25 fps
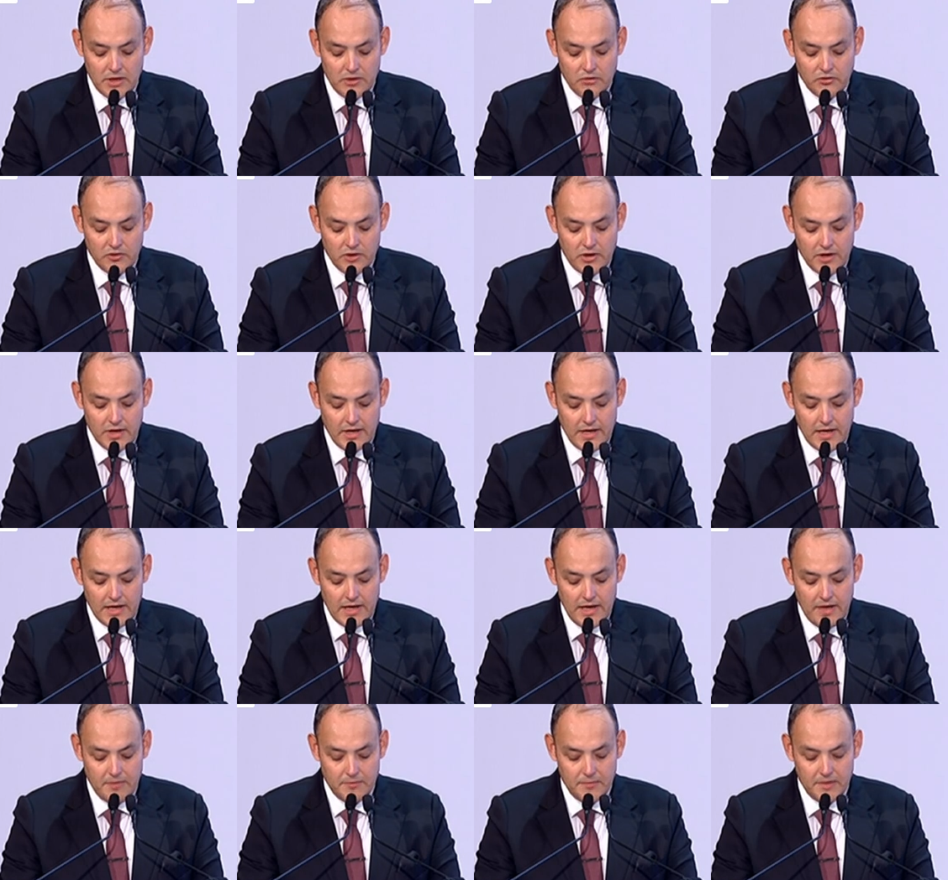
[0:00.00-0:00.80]
the
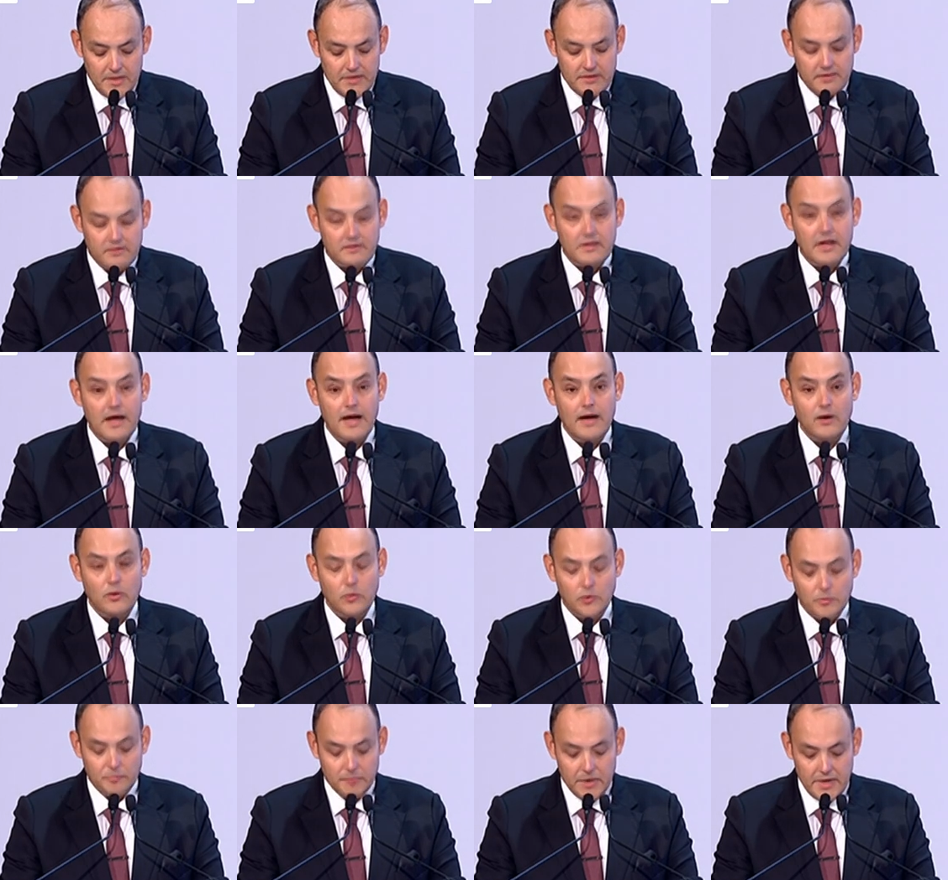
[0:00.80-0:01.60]
AU and
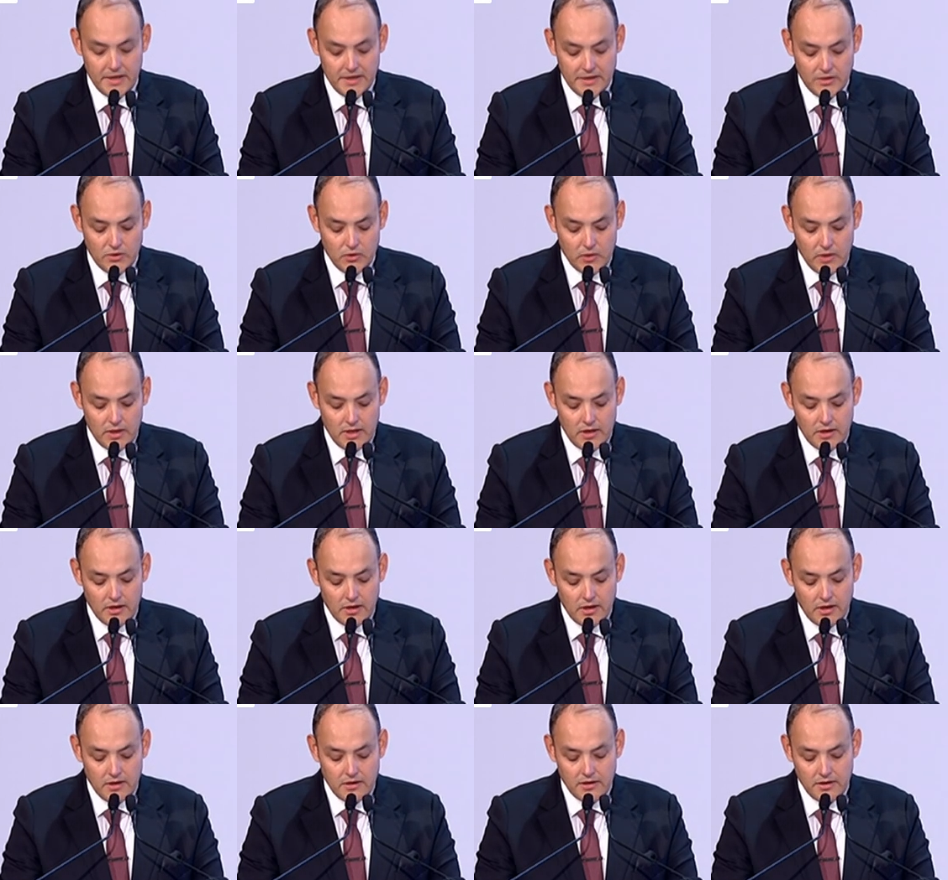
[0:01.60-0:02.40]
others have to work
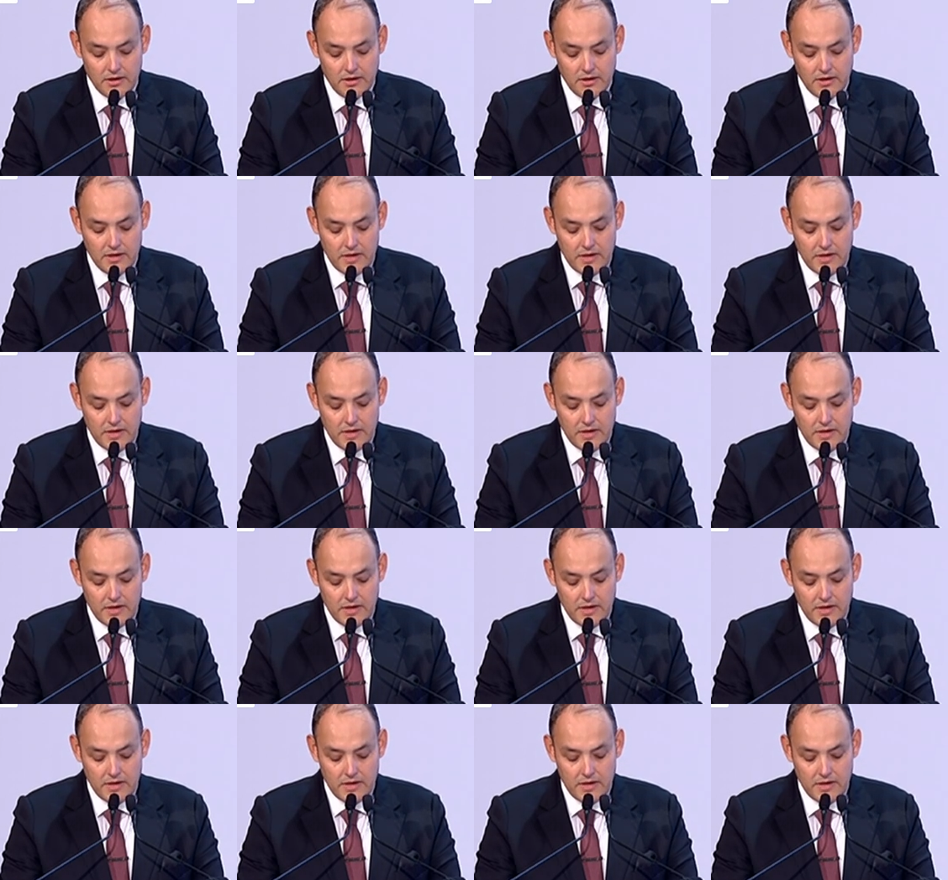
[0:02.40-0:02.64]
with them.